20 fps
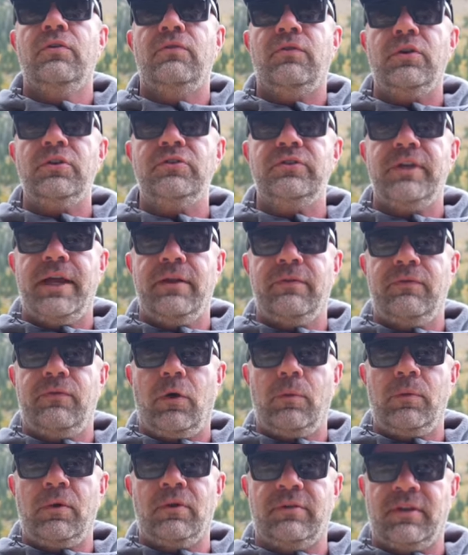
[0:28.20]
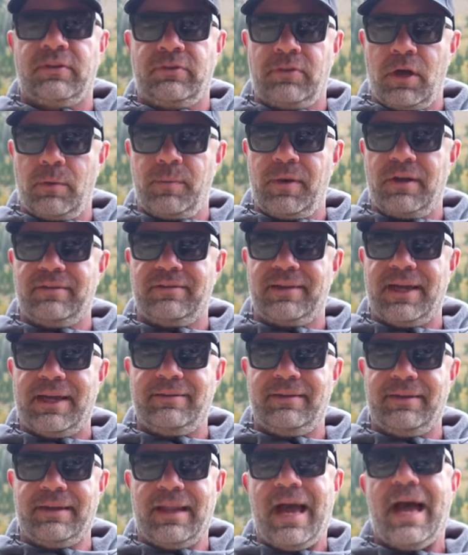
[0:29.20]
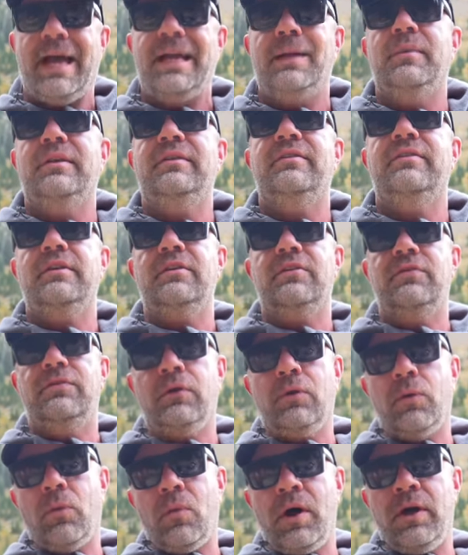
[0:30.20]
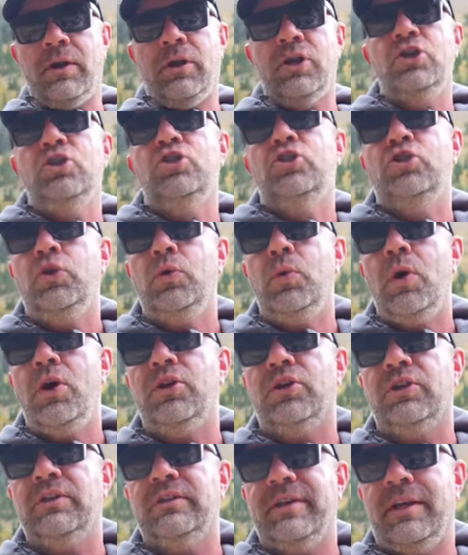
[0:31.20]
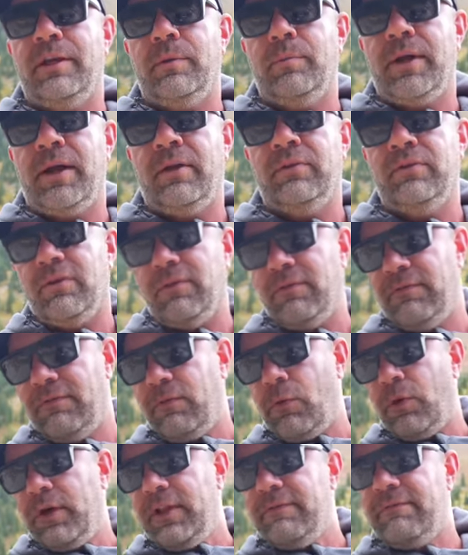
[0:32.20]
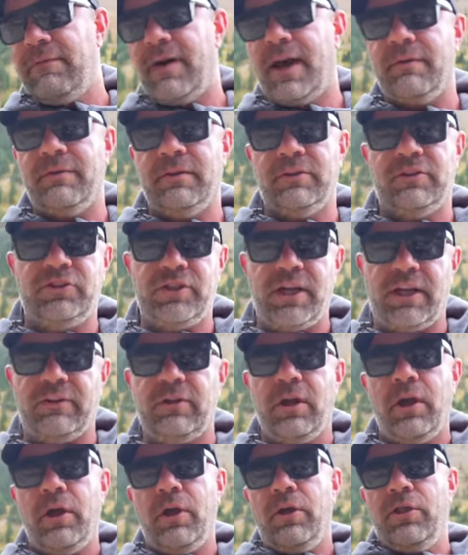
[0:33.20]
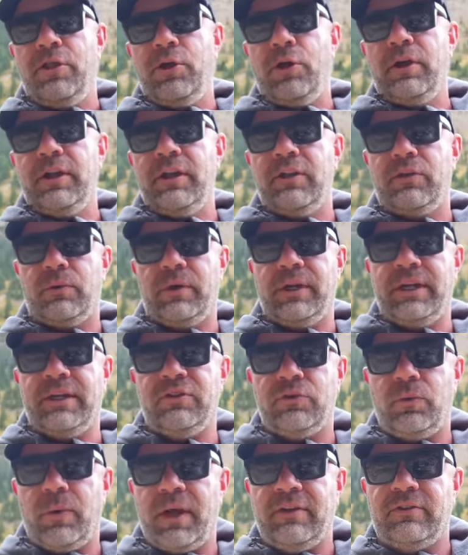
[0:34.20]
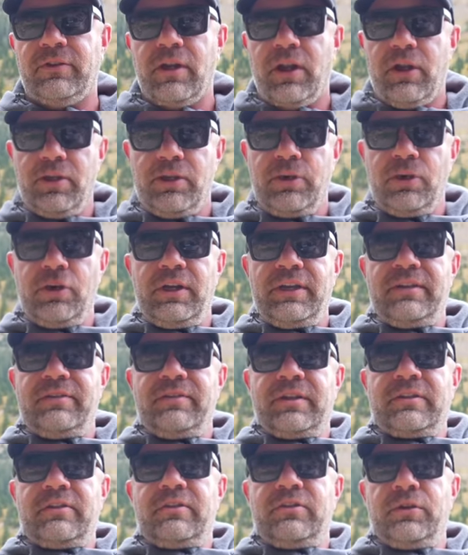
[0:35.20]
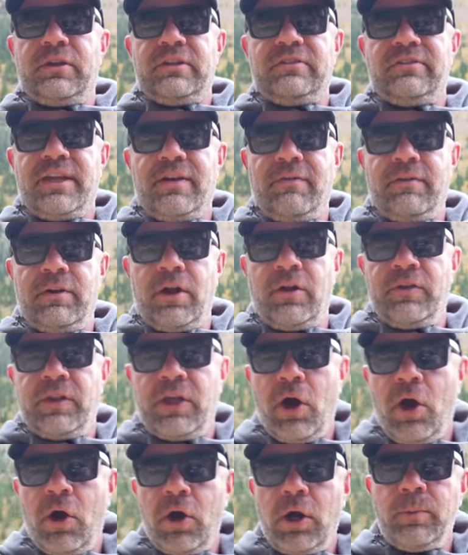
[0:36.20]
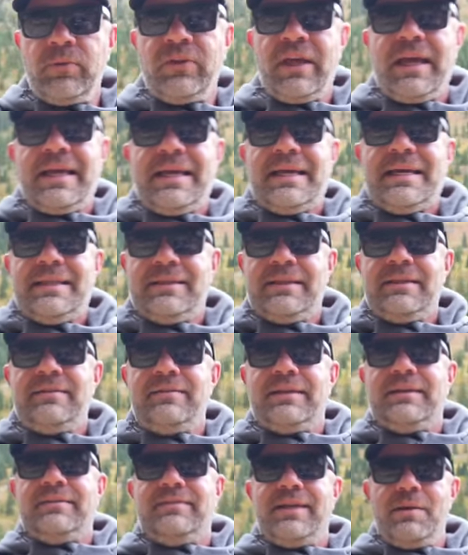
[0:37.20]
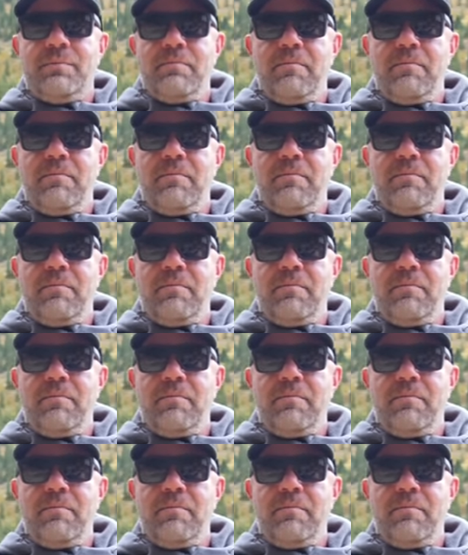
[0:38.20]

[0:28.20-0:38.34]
First and foremost, let's talk about sizing. I am six foot one, 210 pounds, 45 inch chest, 33 inch waist, 36, 37 on the arms. This is a